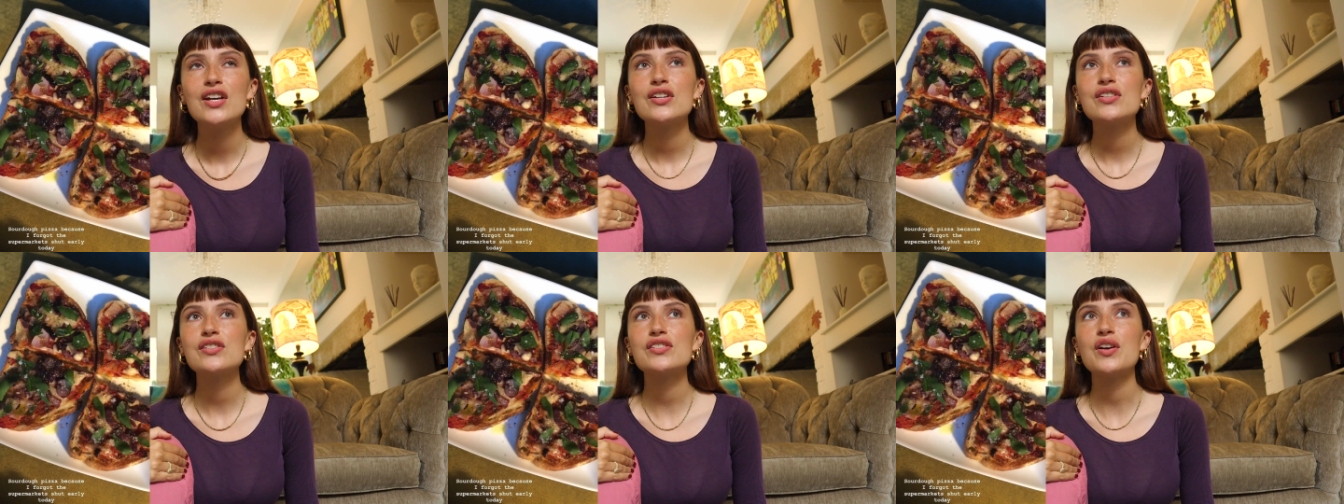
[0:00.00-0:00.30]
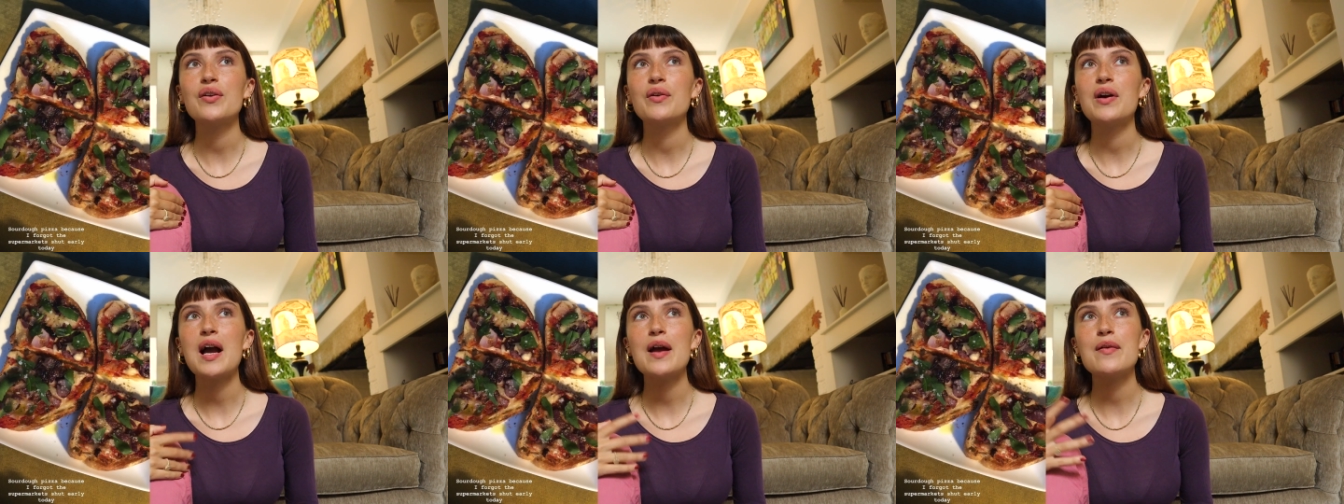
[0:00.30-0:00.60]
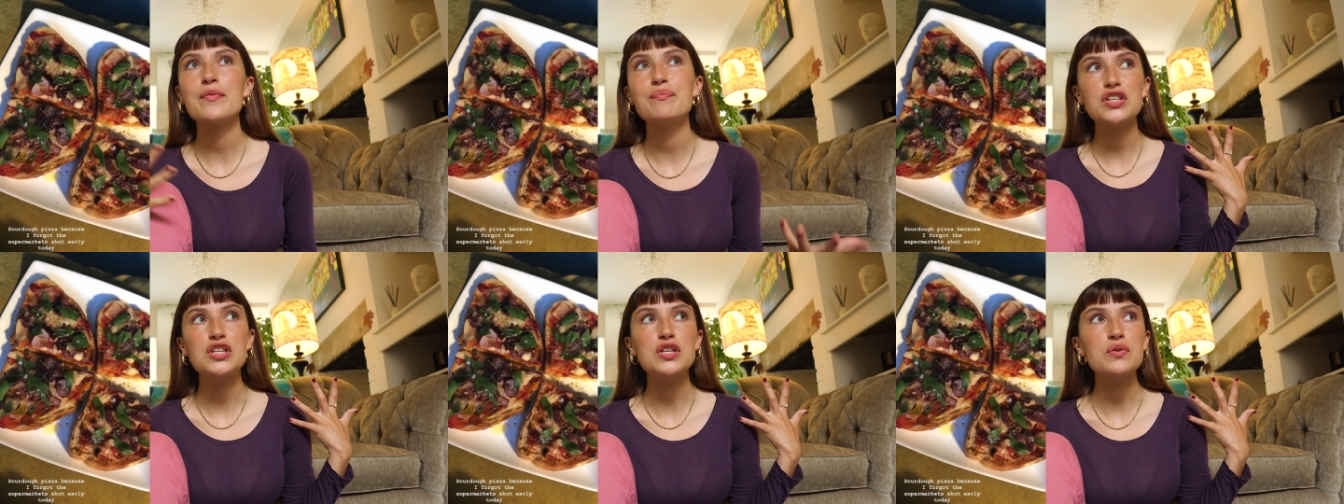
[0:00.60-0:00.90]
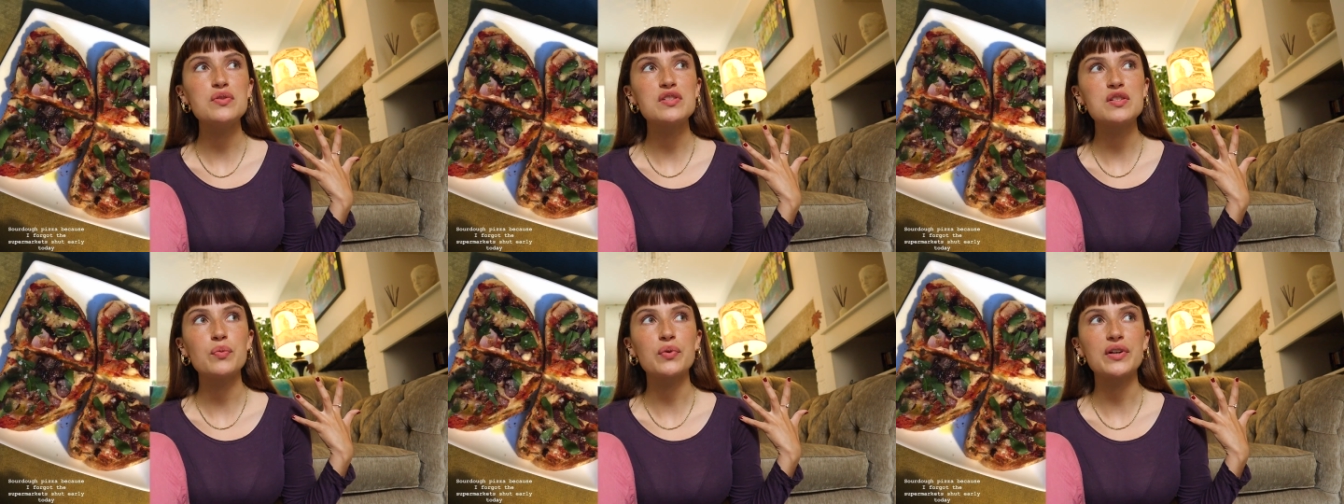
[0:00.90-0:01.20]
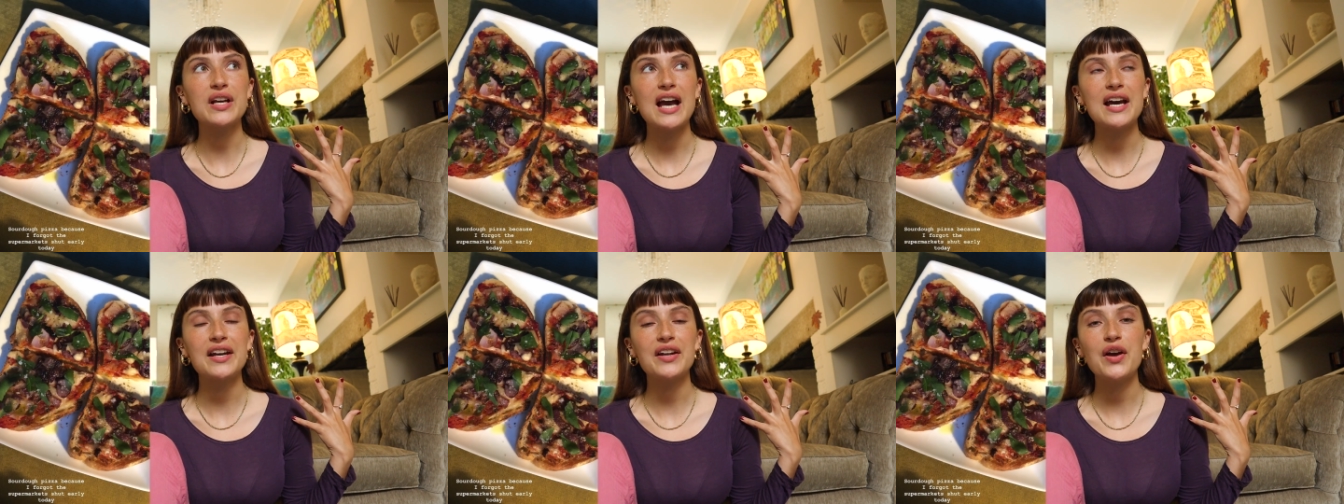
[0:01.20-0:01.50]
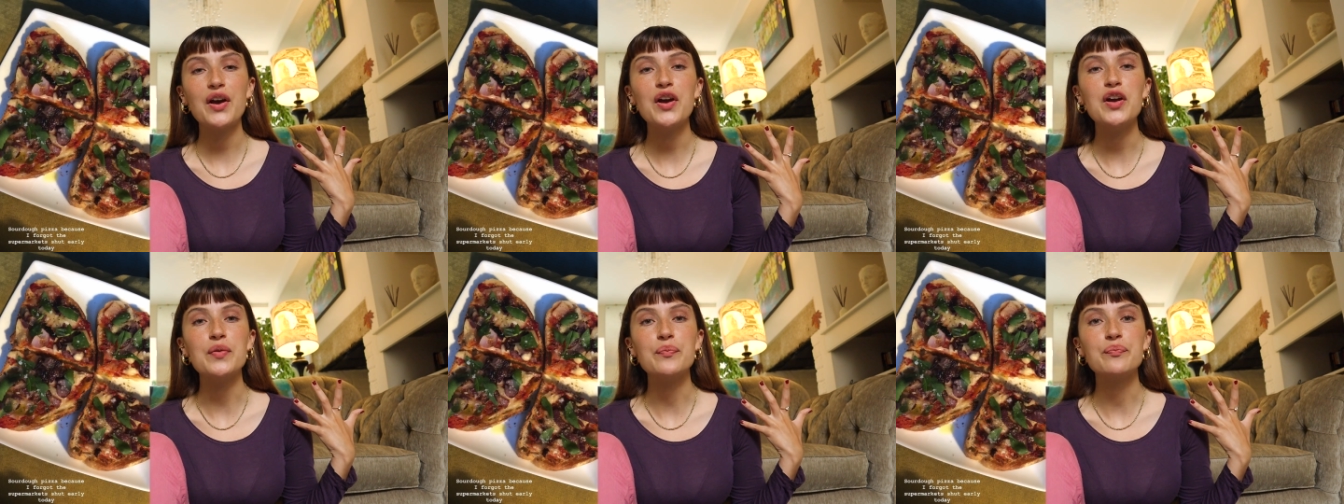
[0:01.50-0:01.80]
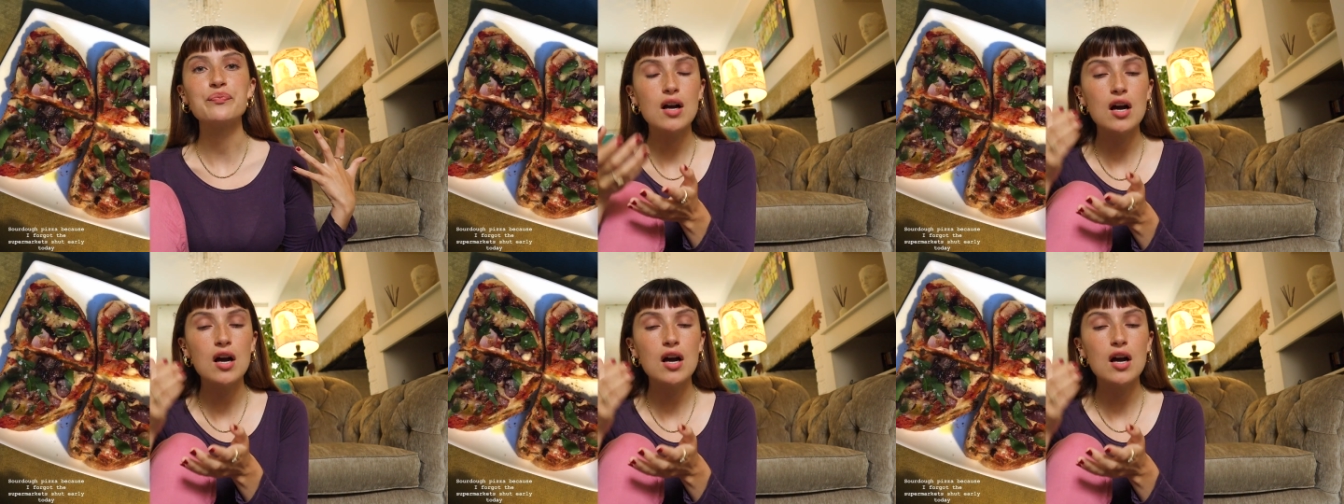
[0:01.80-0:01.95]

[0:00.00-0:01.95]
so I used what I had at home.